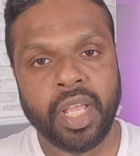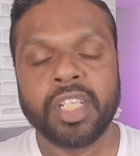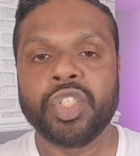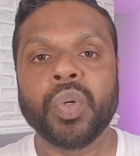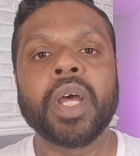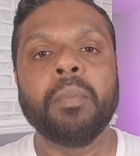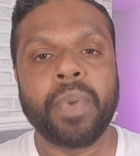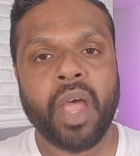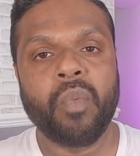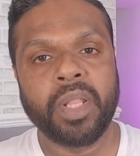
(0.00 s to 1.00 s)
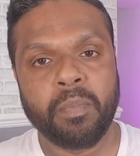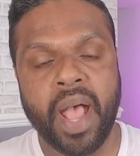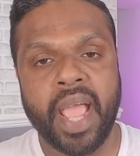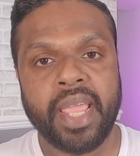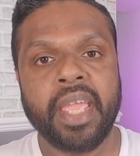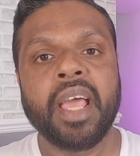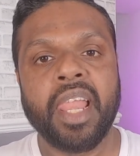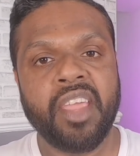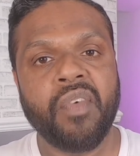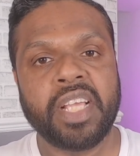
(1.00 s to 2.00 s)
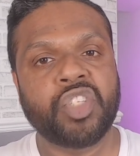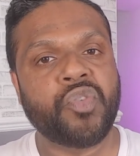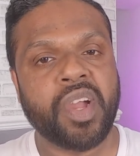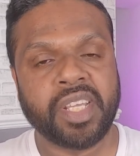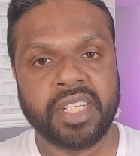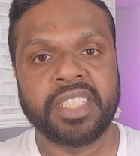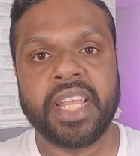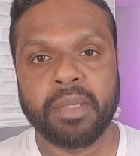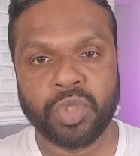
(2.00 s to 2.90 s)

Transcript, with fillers: to compare with my Levi's Trucker denim